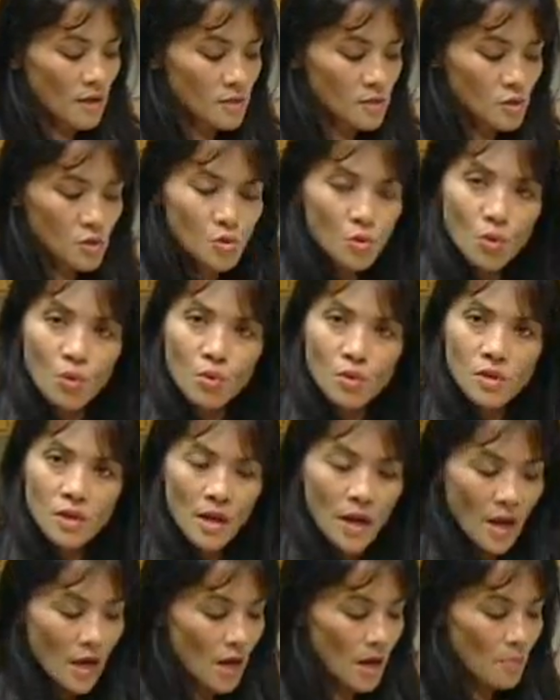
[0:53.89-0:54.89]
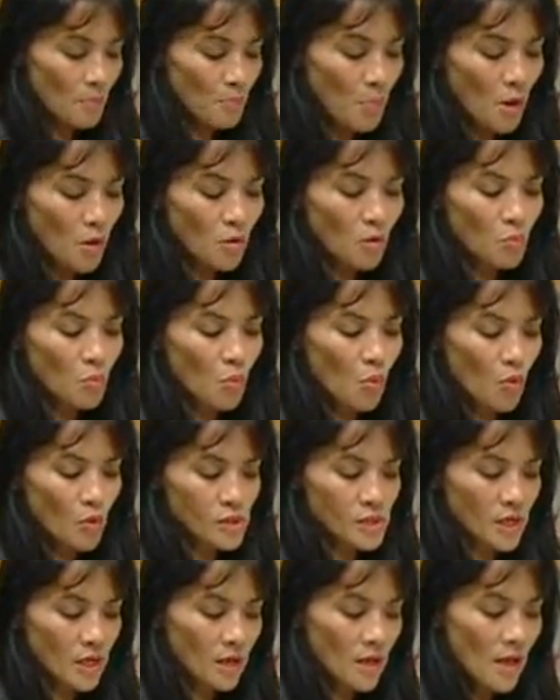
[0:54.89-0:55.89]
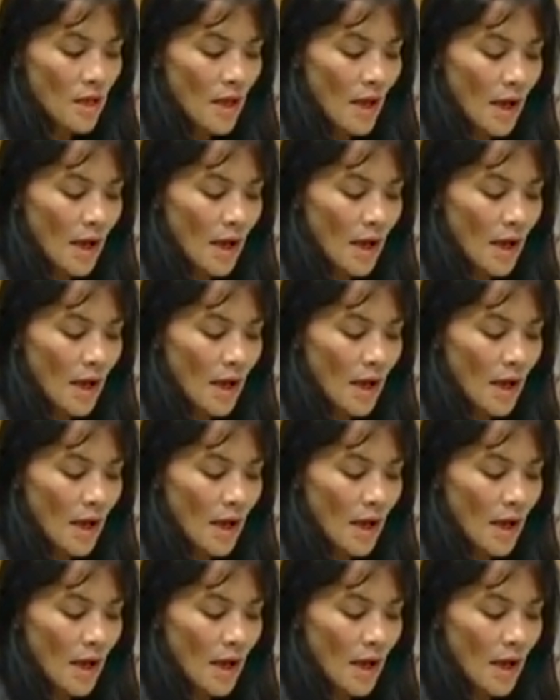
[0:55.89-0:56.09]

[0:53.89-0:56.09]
stored bottled water,